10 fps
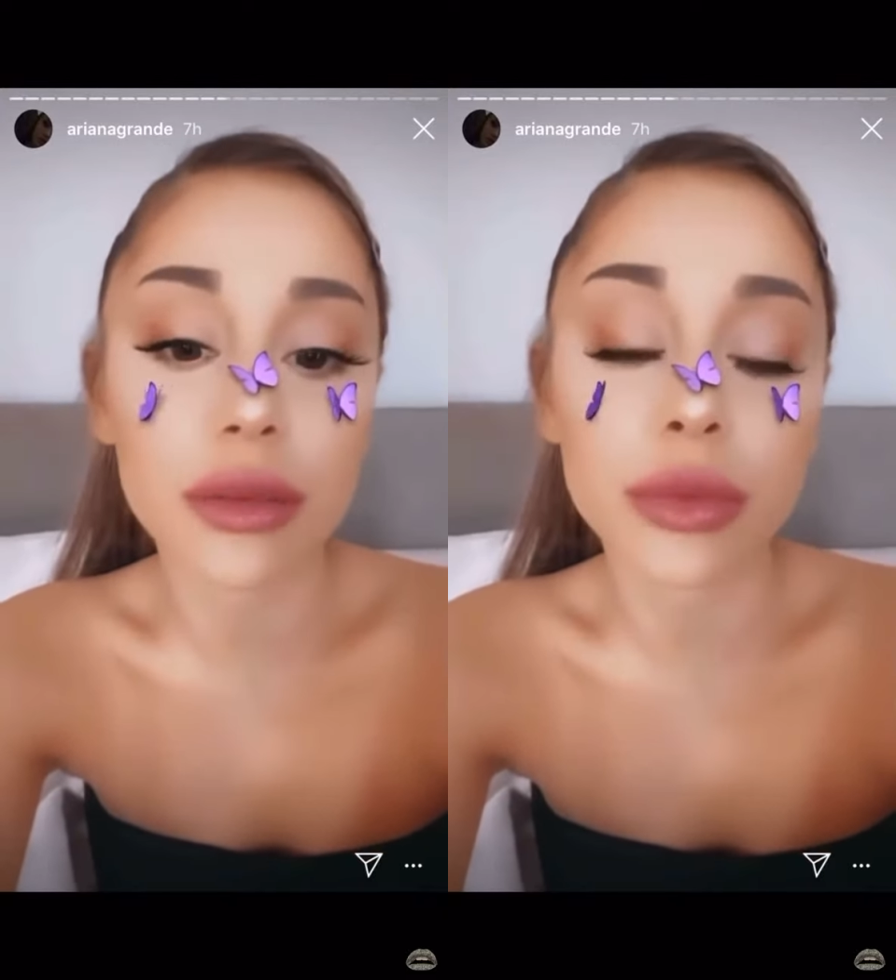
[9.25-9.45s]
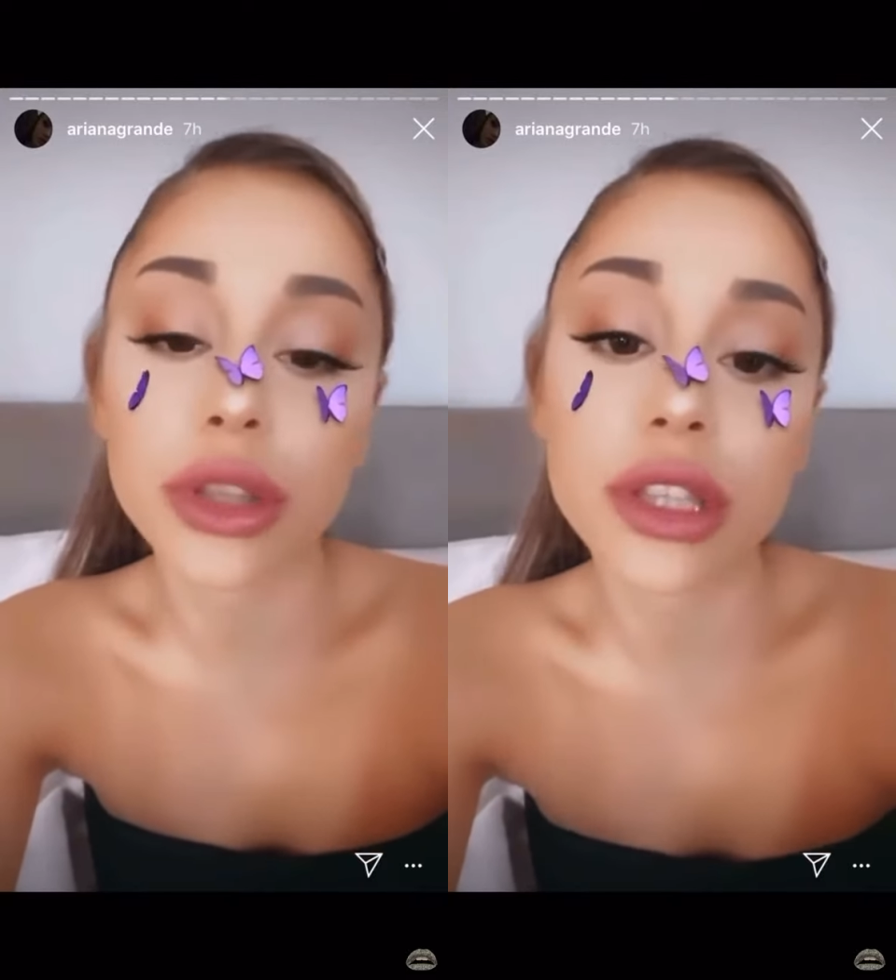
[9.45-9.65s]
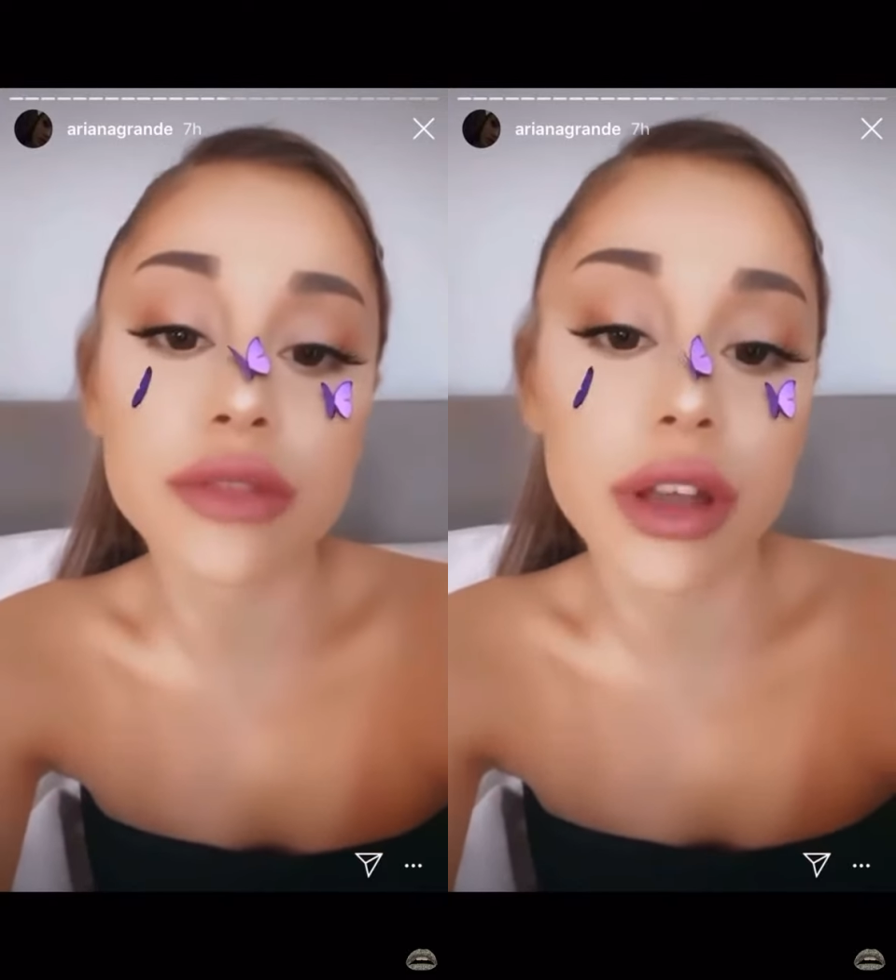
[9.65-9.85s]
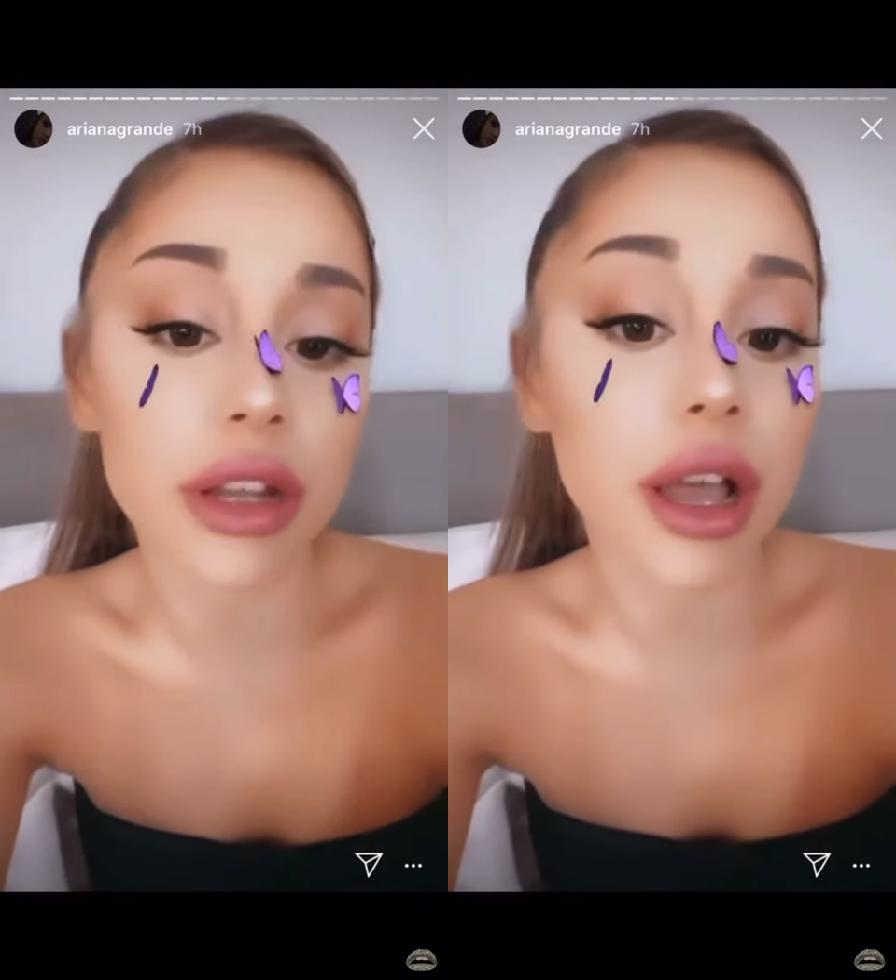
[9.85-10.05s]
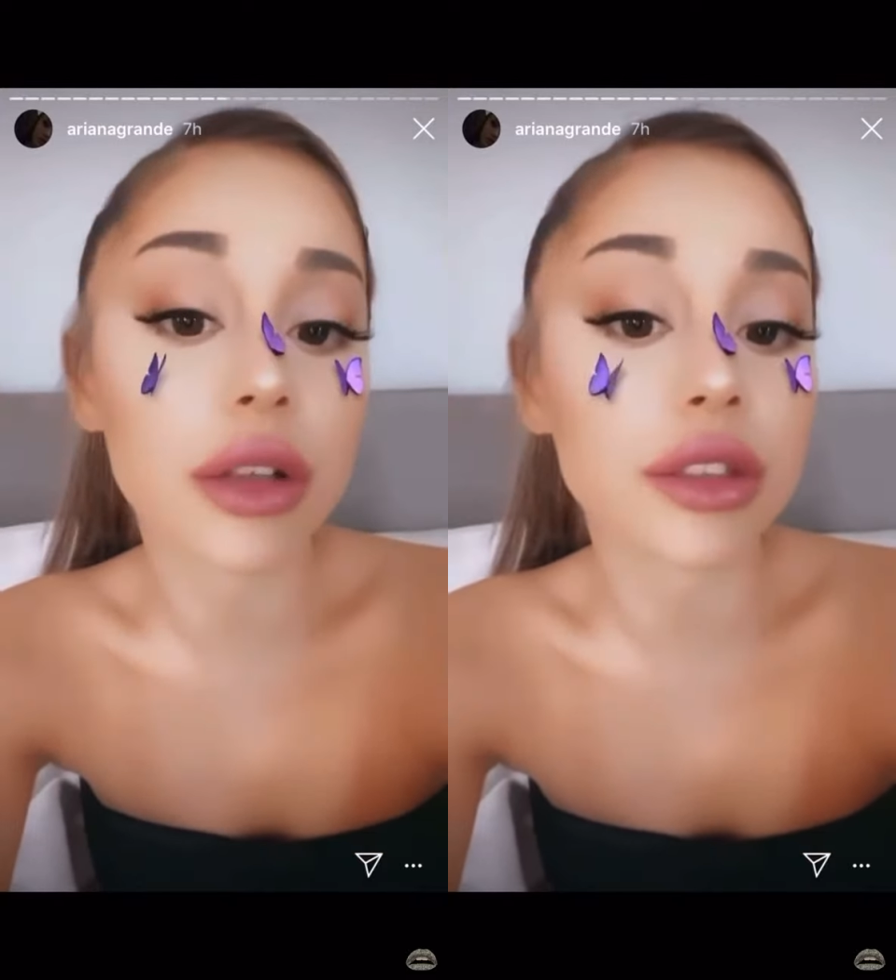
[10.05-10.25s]
put this record
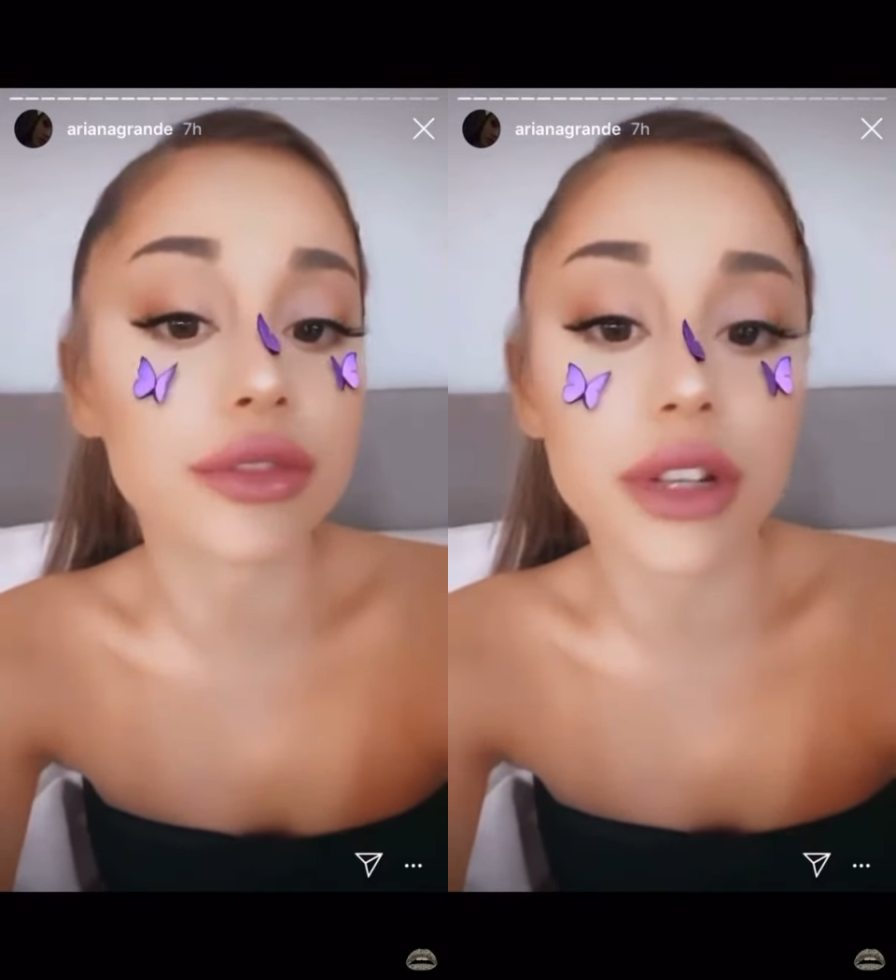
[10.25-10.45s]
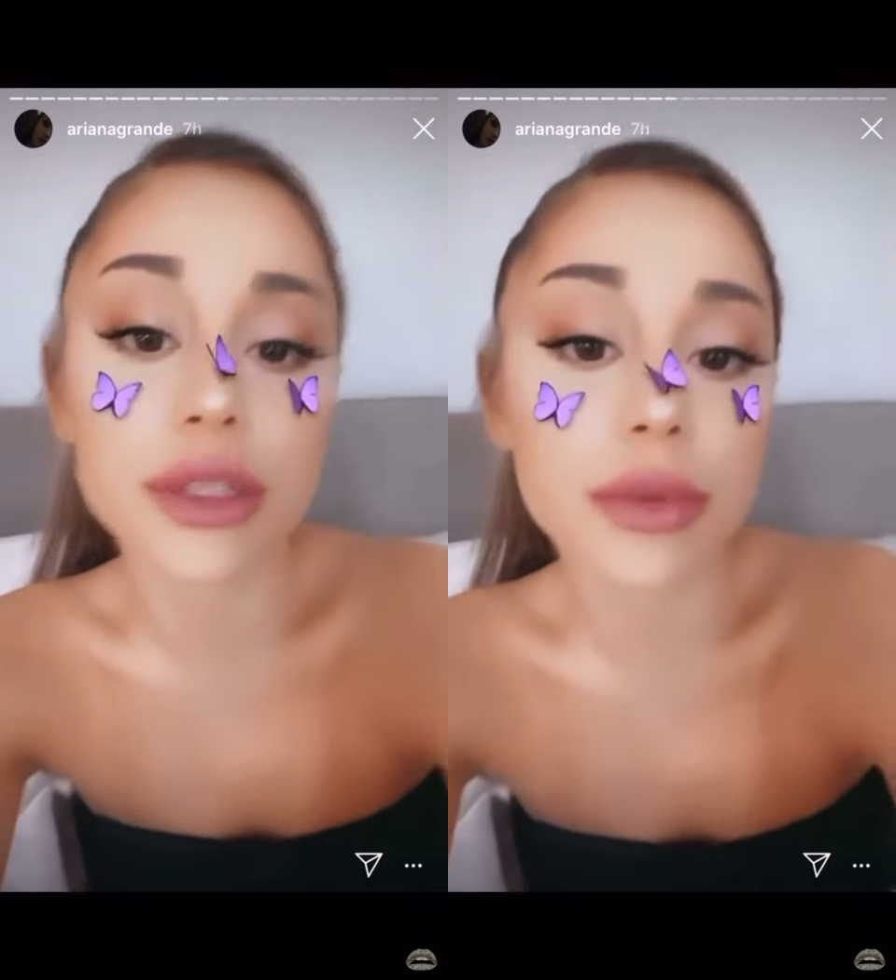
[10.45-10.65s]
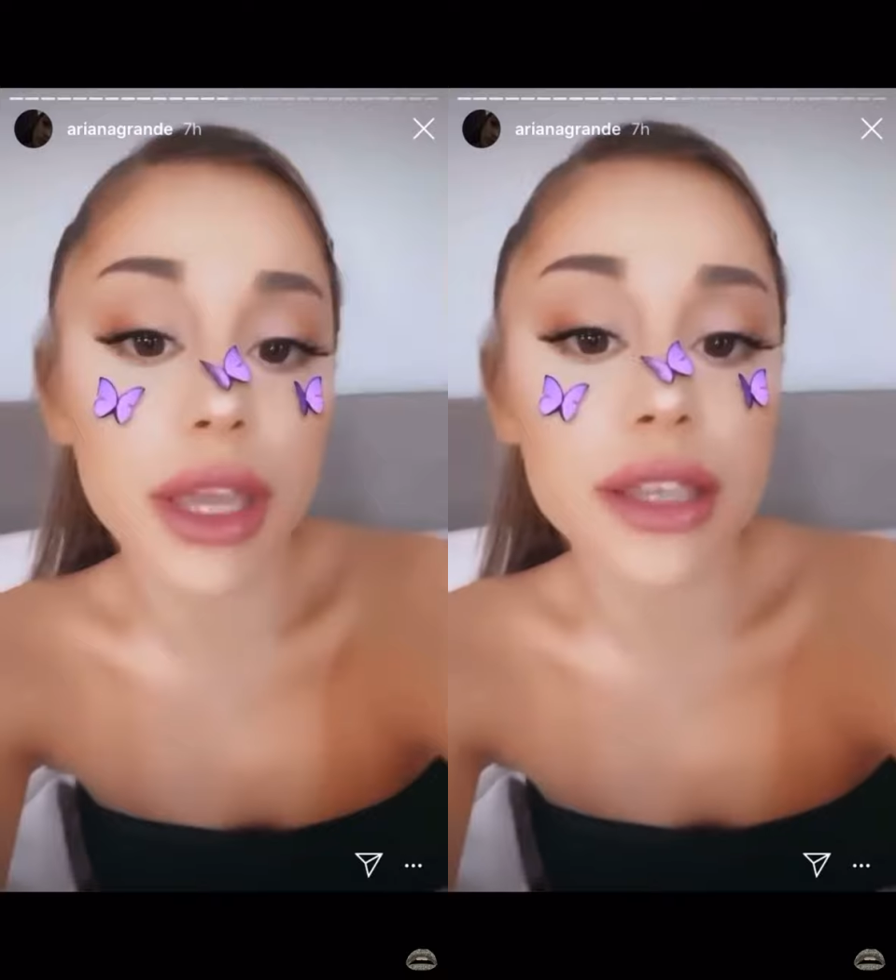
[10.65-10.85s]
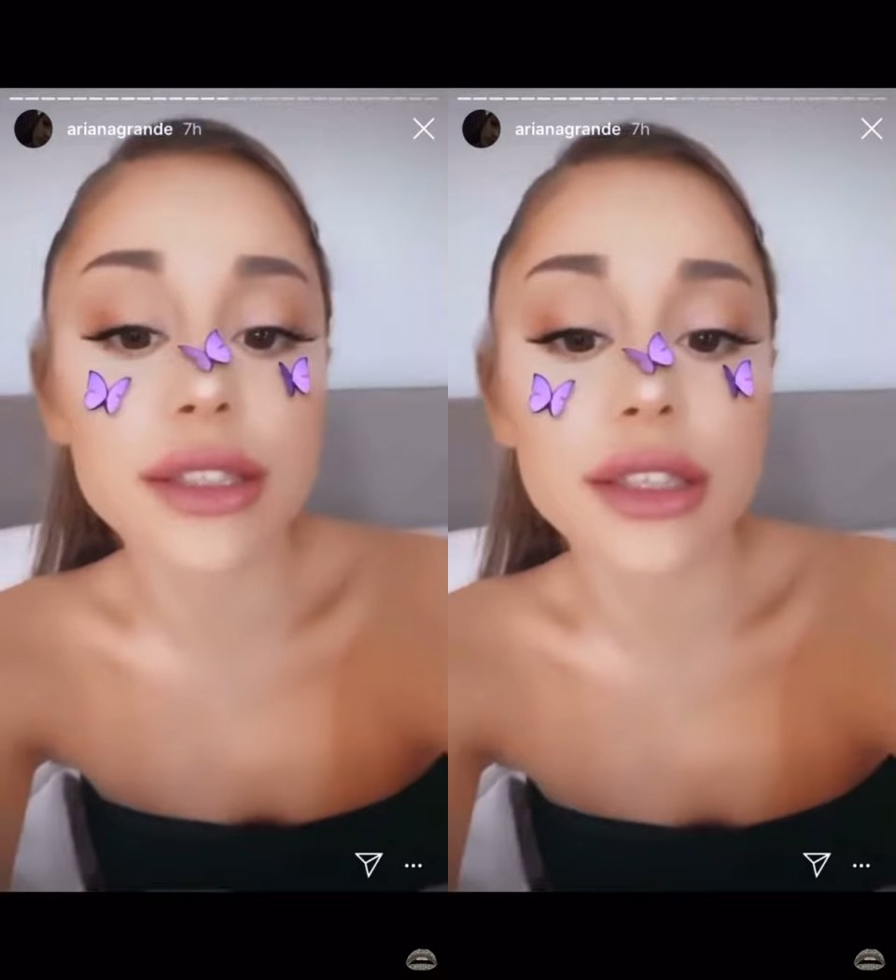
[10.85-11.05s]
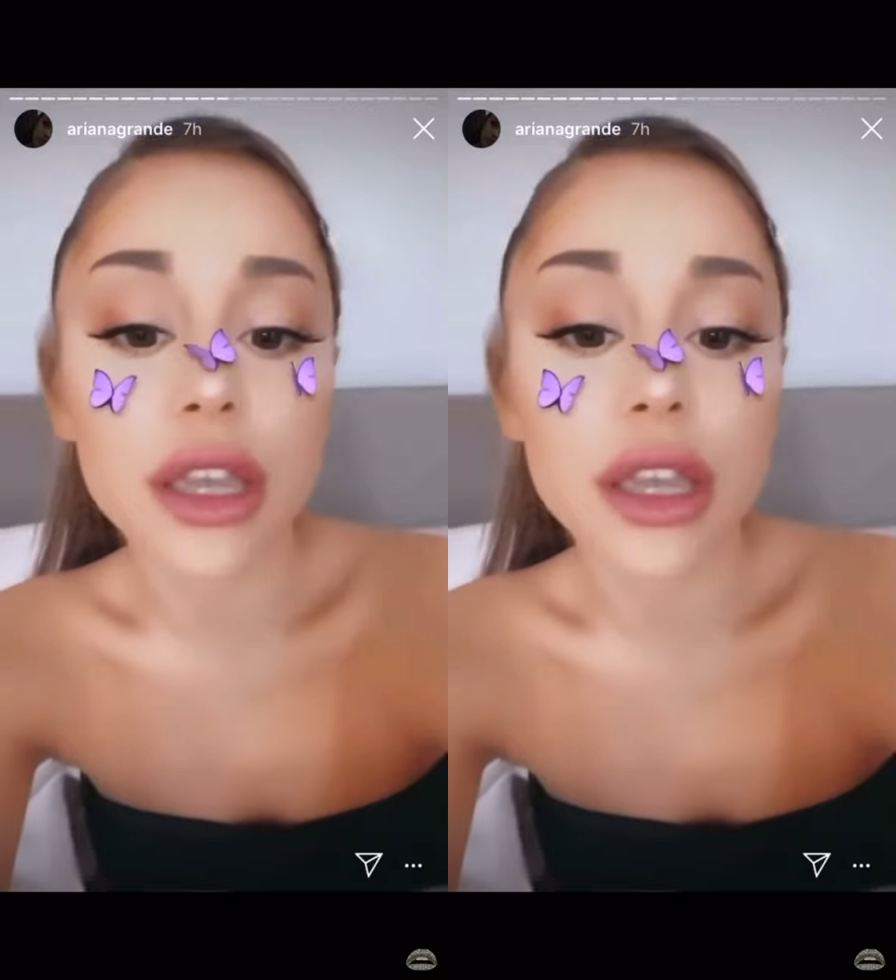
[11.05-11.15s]
out in the first place